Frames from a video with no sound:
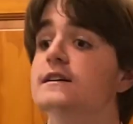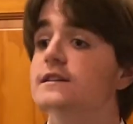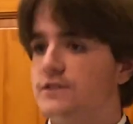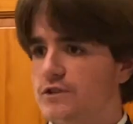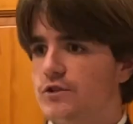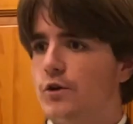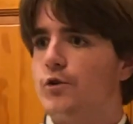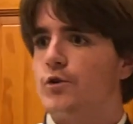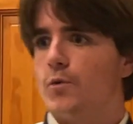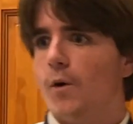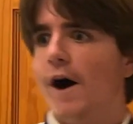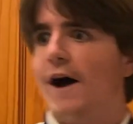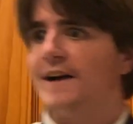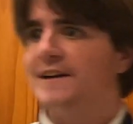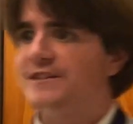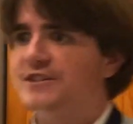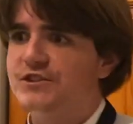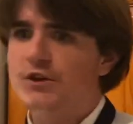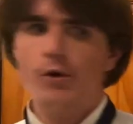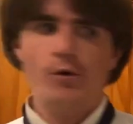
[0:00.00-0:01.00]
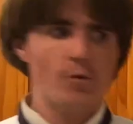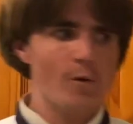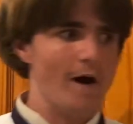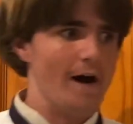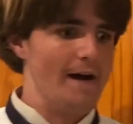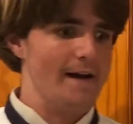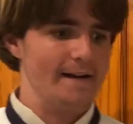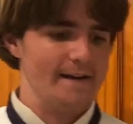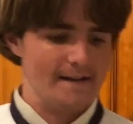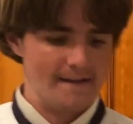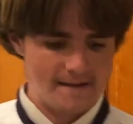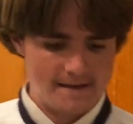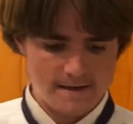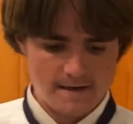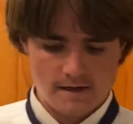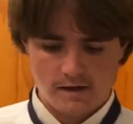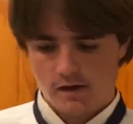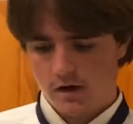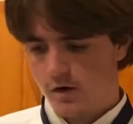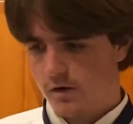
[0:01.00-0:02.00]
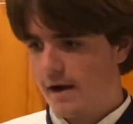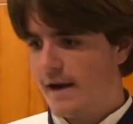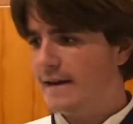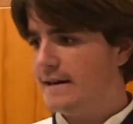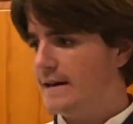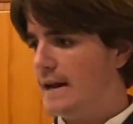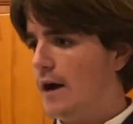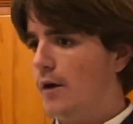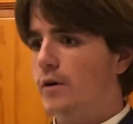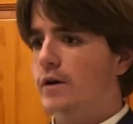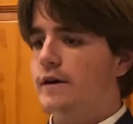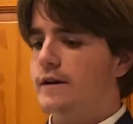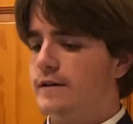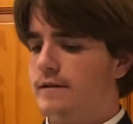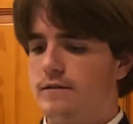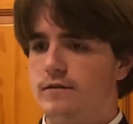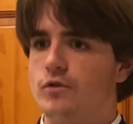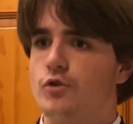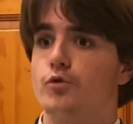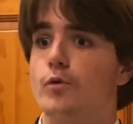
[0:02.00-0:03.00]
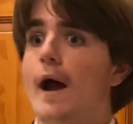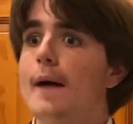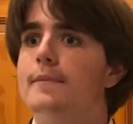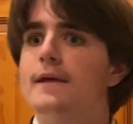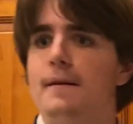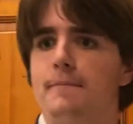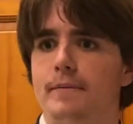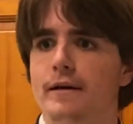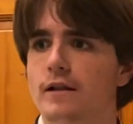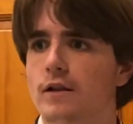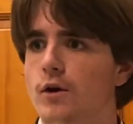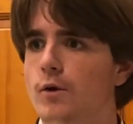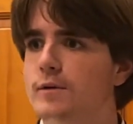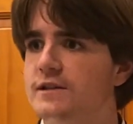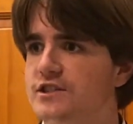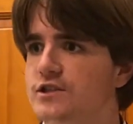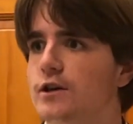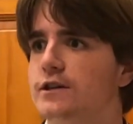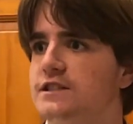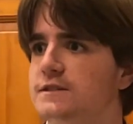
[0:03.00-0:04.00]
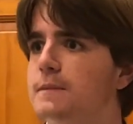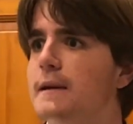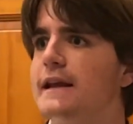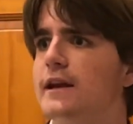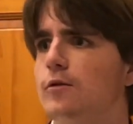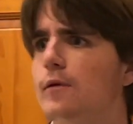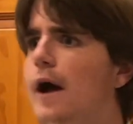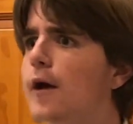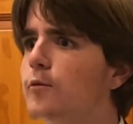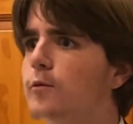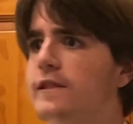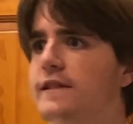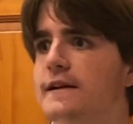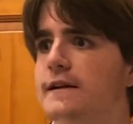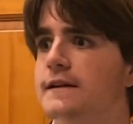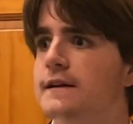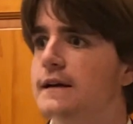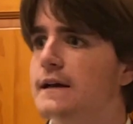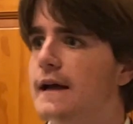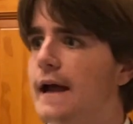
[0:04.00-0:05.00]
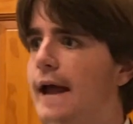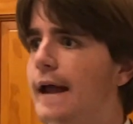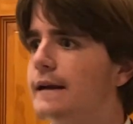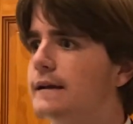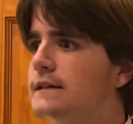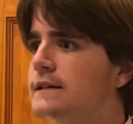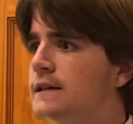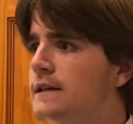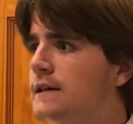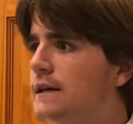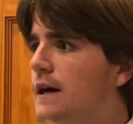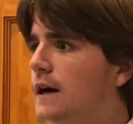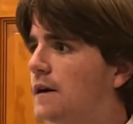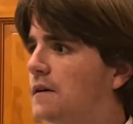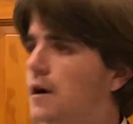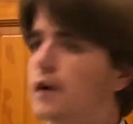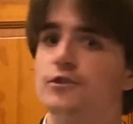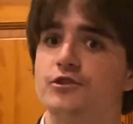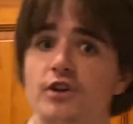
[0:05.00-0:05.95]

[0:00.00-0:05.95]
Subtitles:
So do I, so do I. All right, now grab that pillow and start spinning around with it. And I'll